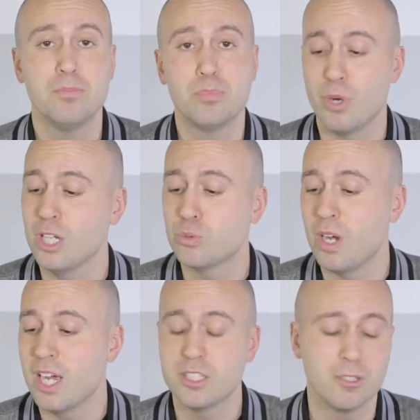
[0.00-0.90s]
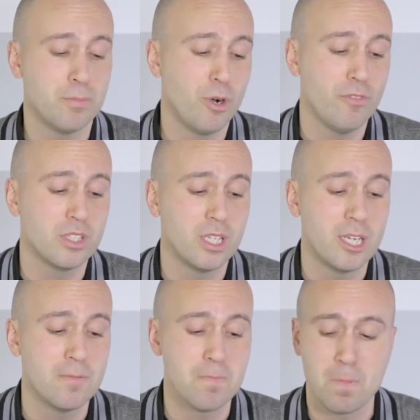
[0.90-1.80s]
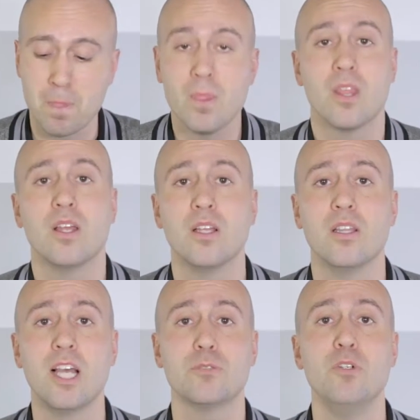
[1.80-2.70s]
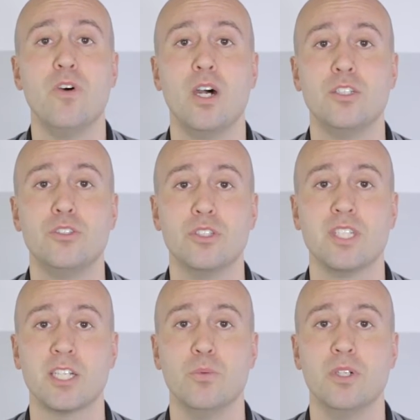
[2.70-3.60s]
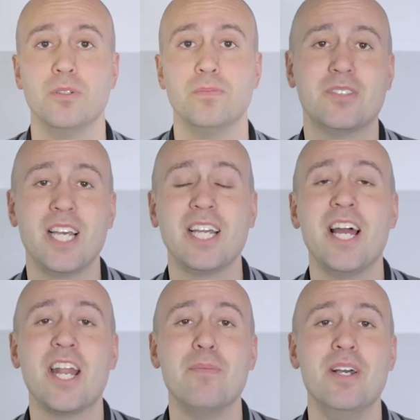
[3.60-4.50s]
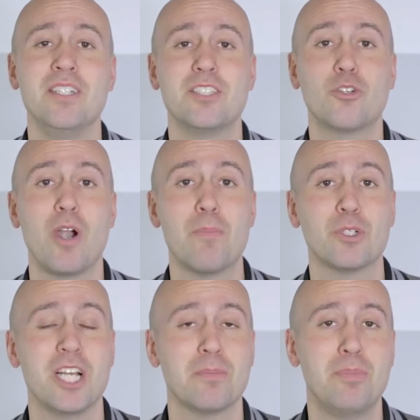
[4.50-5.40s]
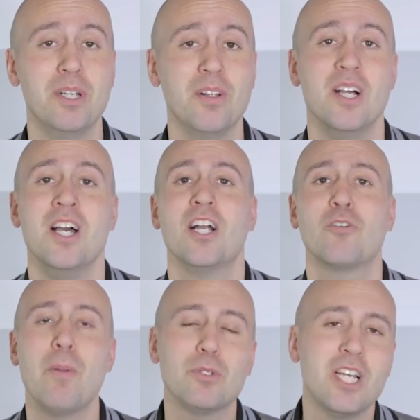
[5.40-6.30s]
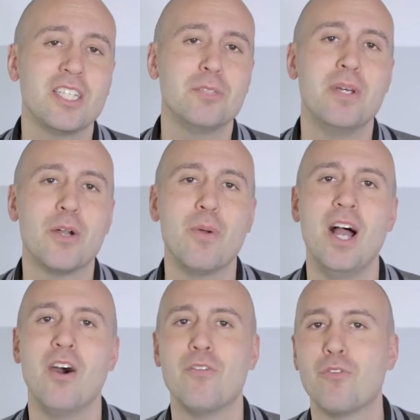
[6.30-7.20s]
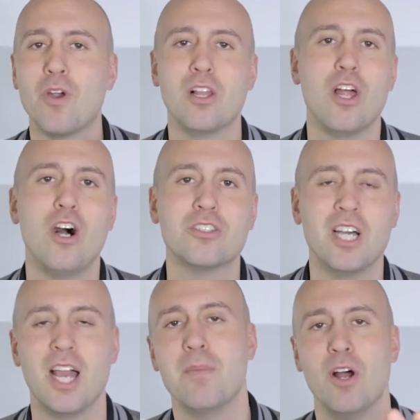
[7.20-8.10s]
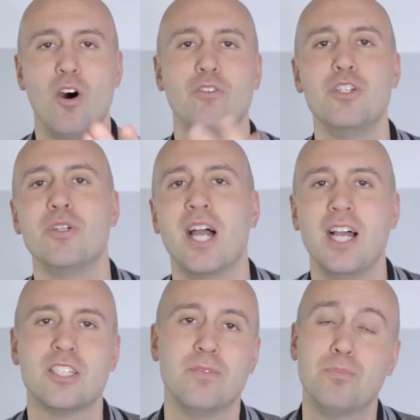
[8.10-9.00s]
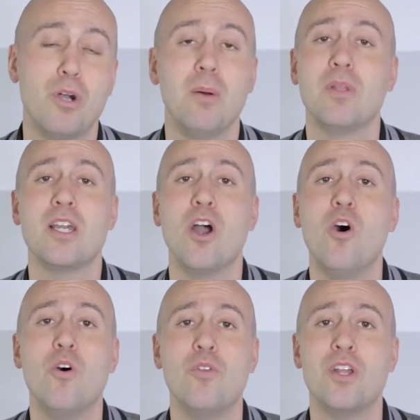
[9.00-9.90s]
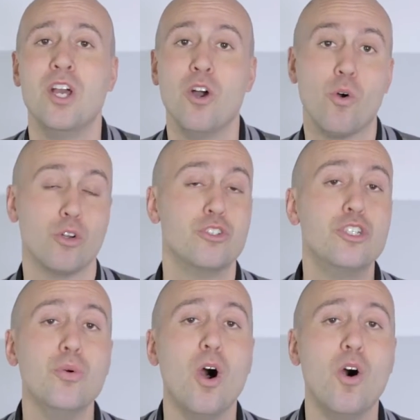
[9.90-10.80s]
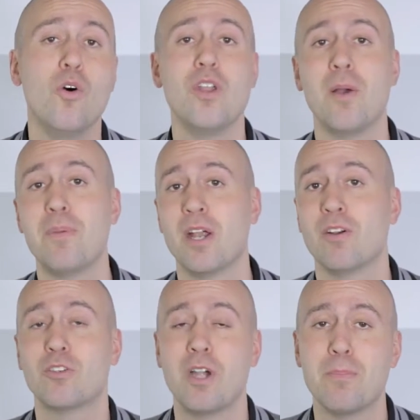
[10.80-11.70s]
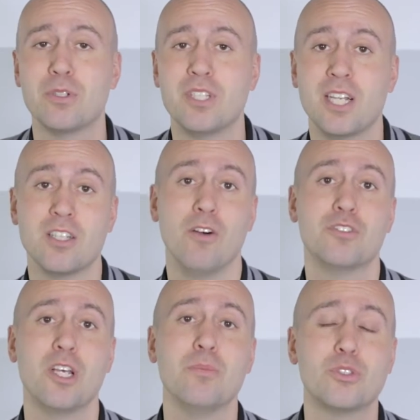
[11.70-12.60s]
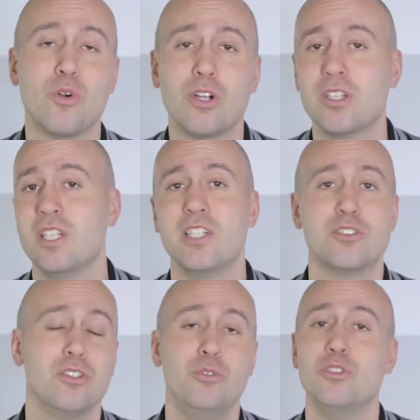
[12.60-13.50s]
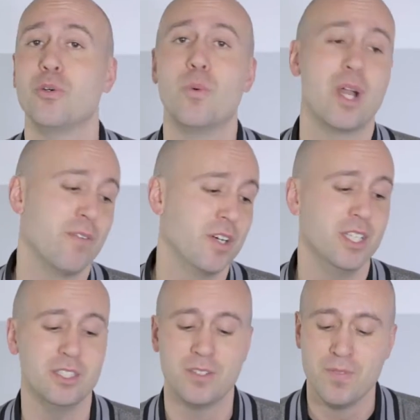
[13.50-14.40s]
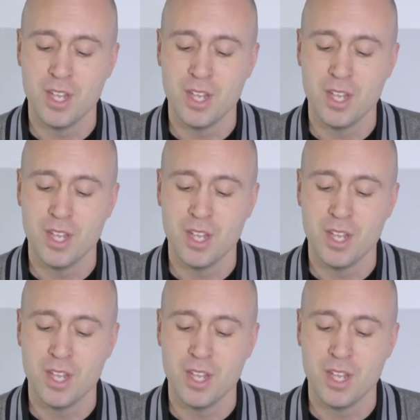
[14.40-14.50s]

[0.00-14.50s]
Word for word: Price-wise, perfectly. Let's move on to the second one. Second item is the Crep Protect Pill. Crep Protect has been around for a long time and all of you guys have probably owned or do own a pair of Crep Protect of some sort, cleaning solutions or whatever it is.